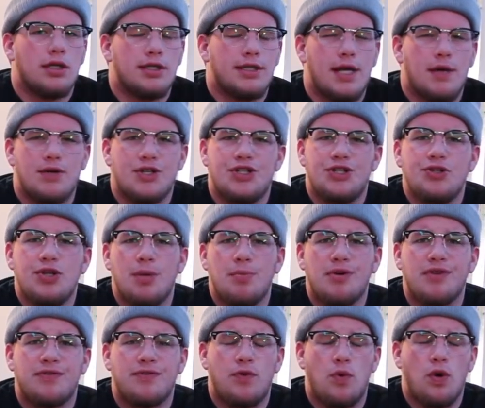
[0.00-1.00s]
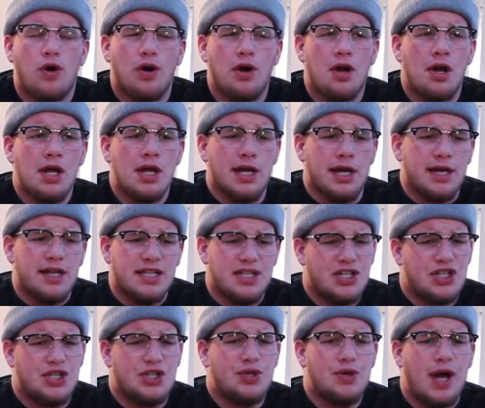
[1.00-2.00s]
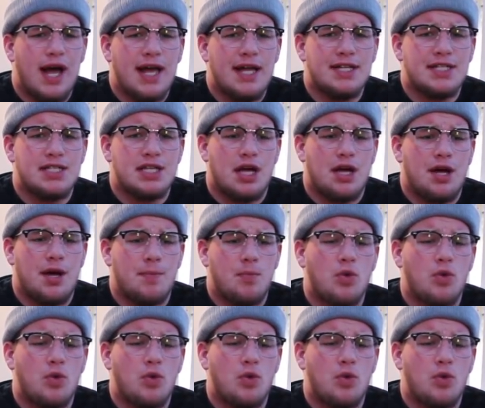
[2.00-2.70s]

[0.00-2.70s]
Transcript: Now with shoe number 4, this shoe has